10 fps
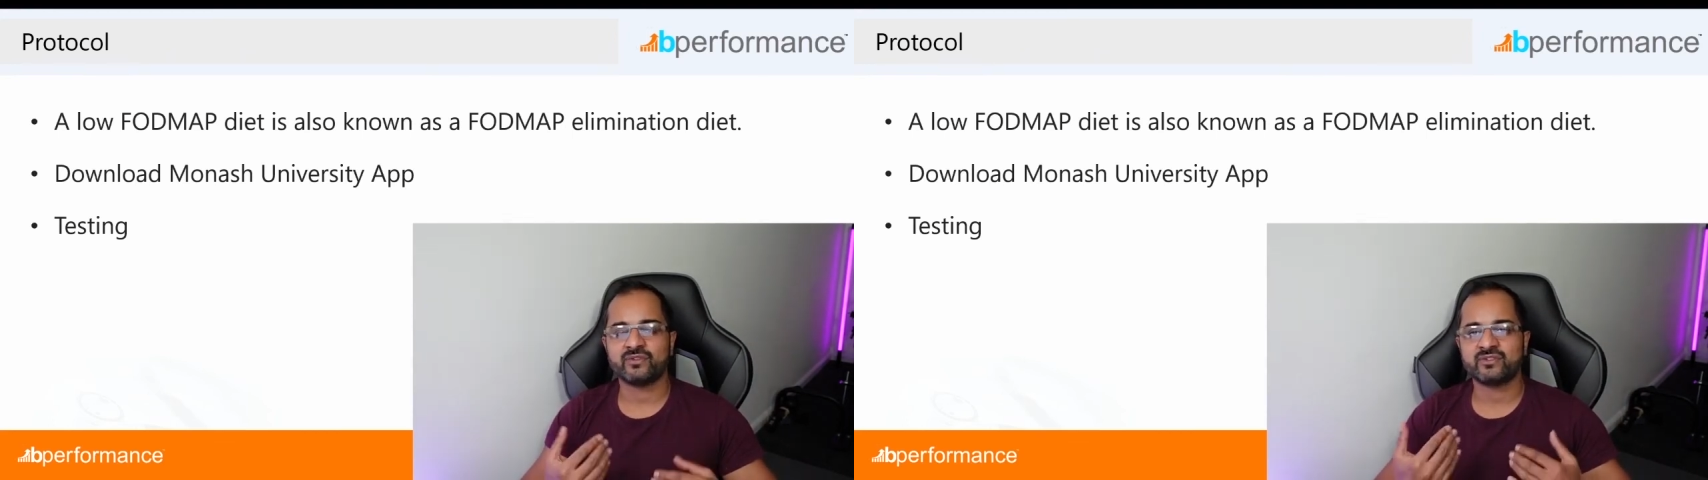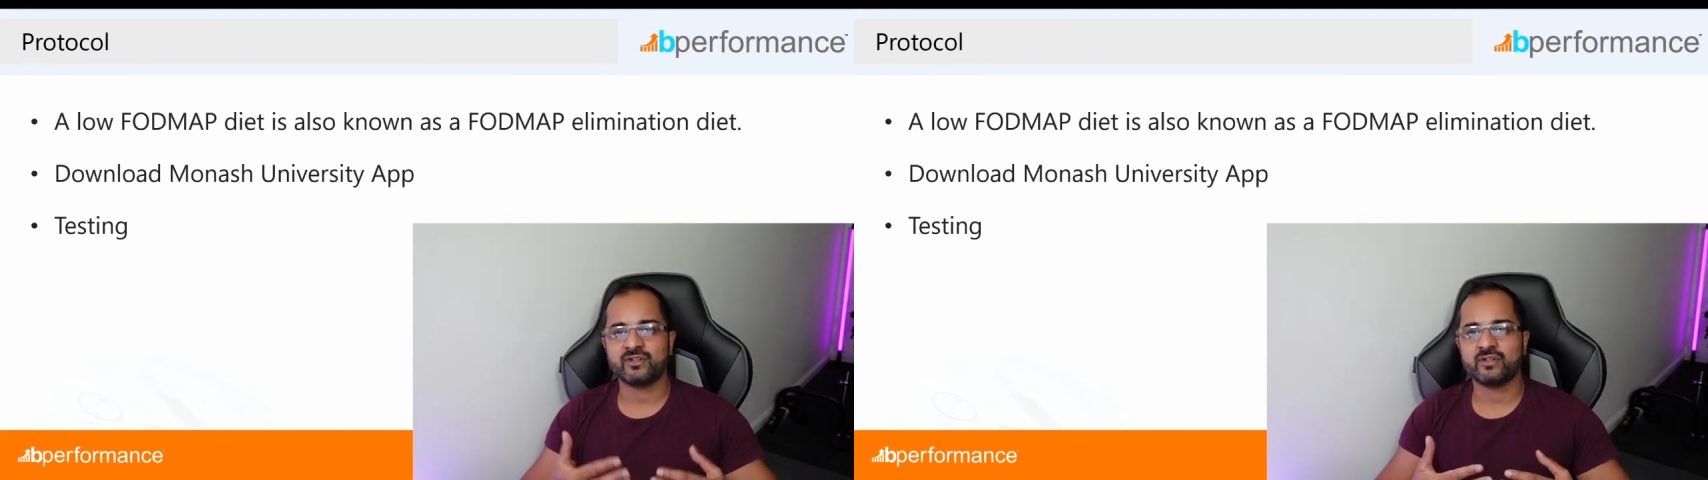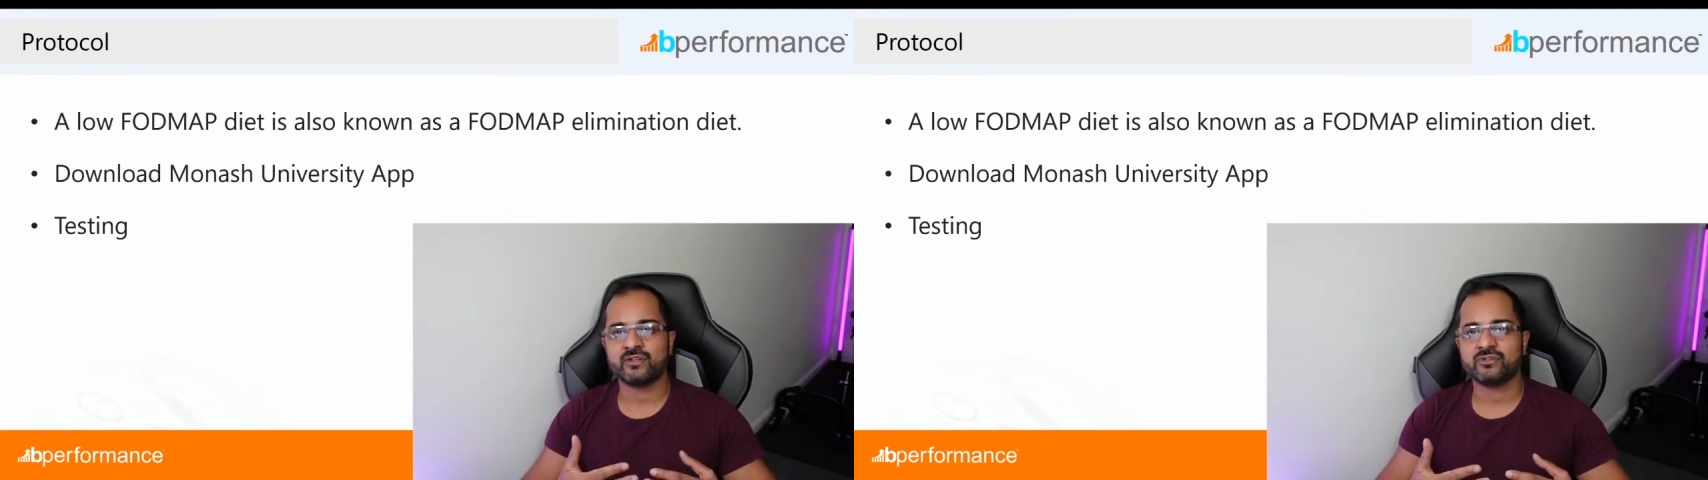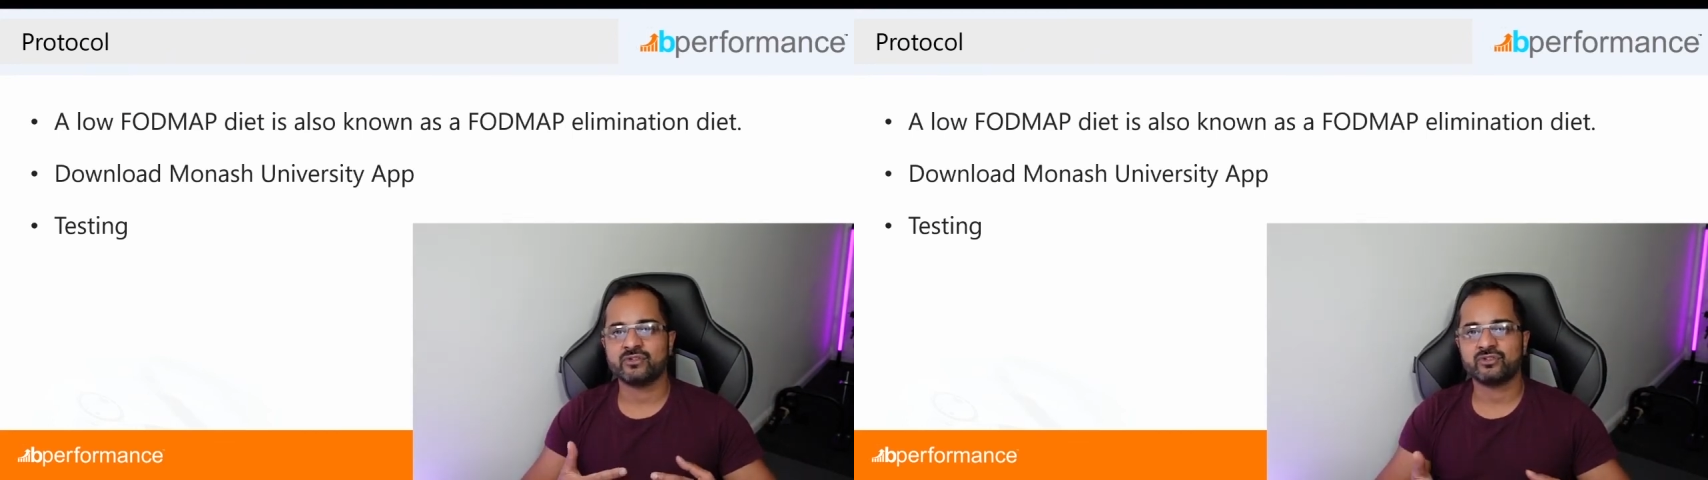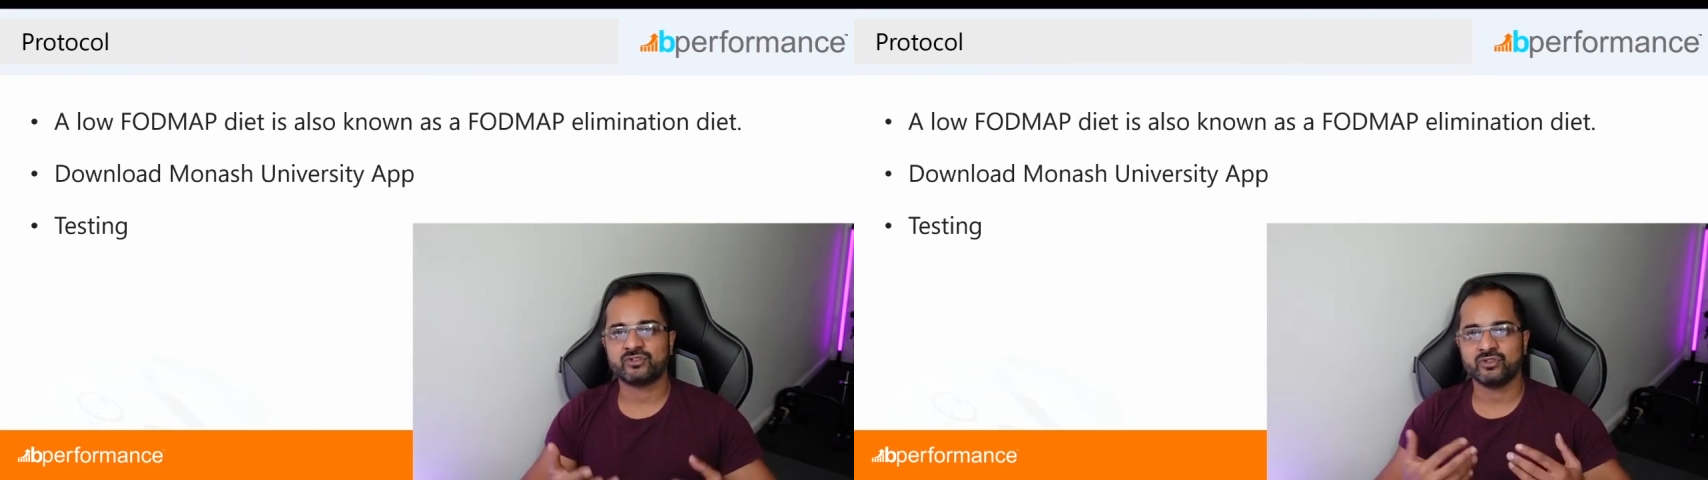
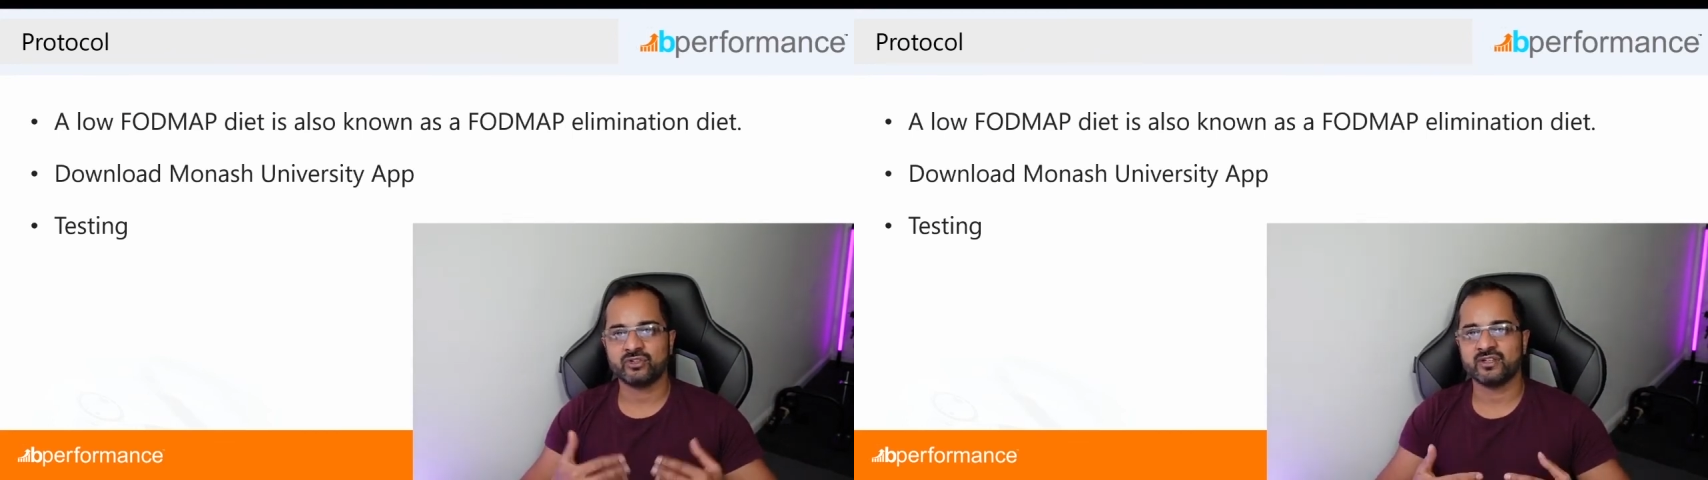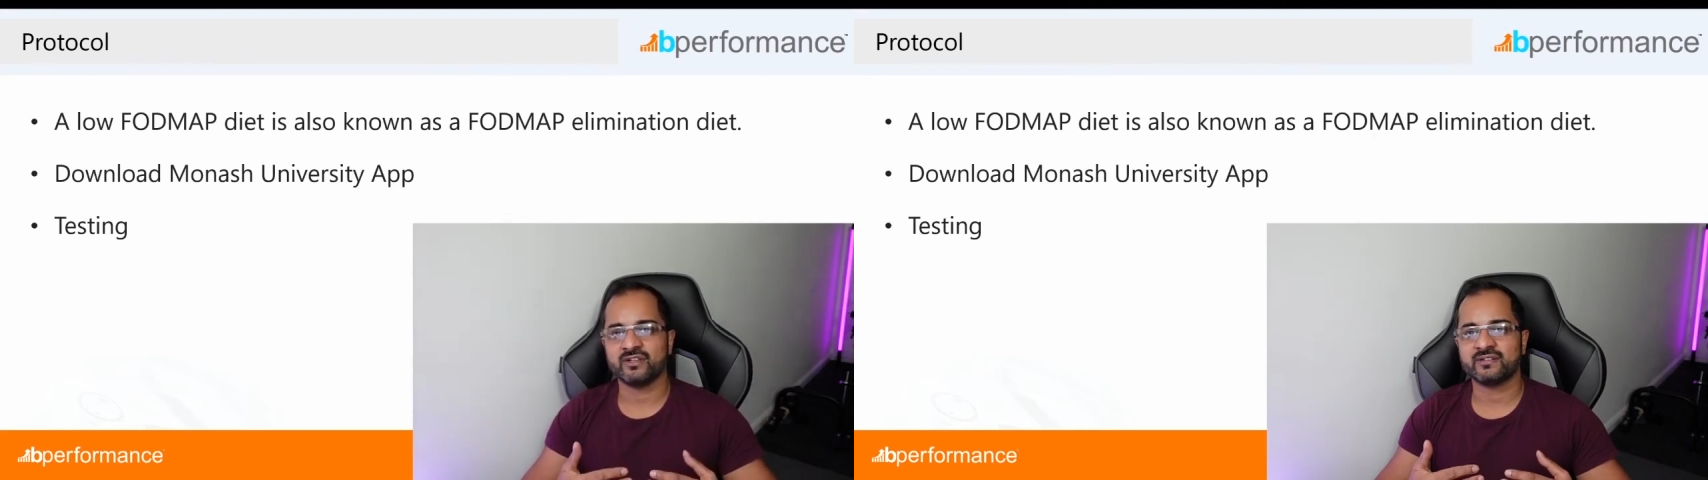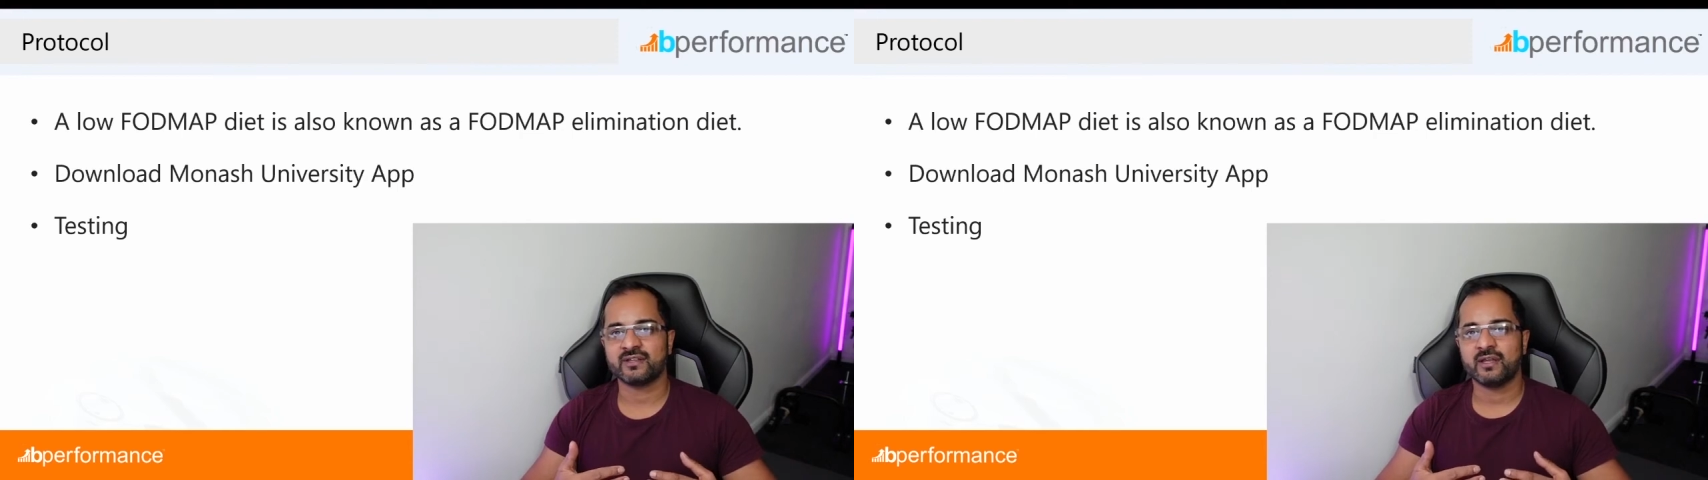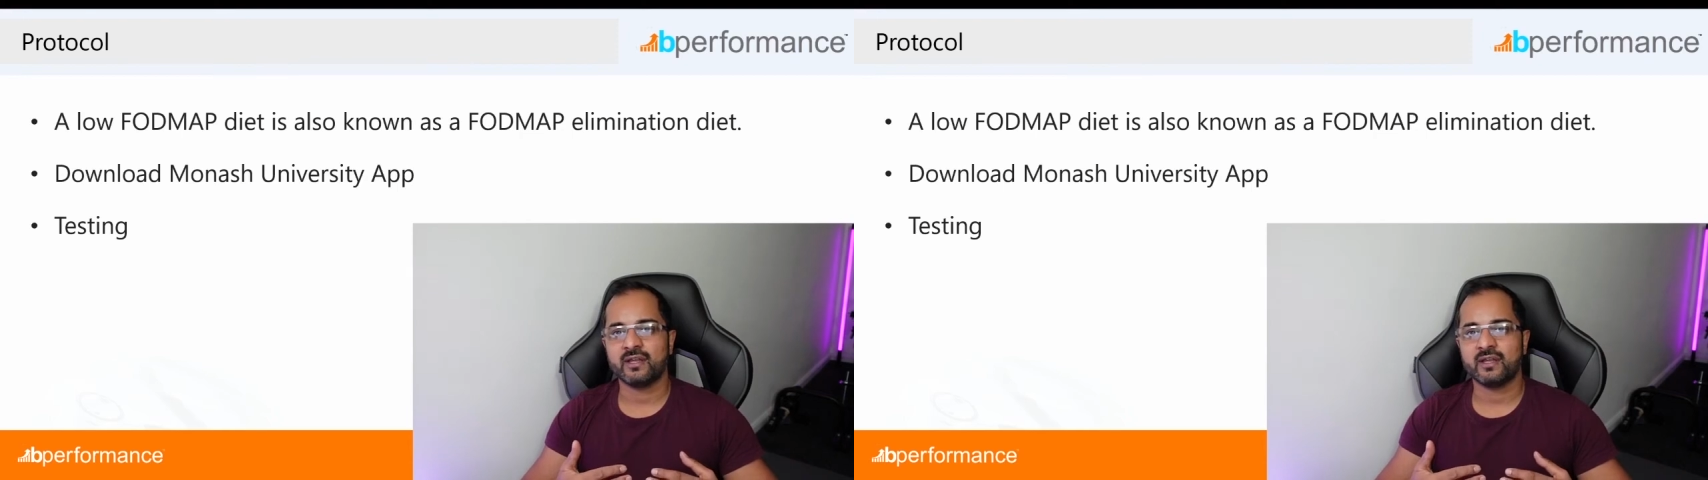certain sugars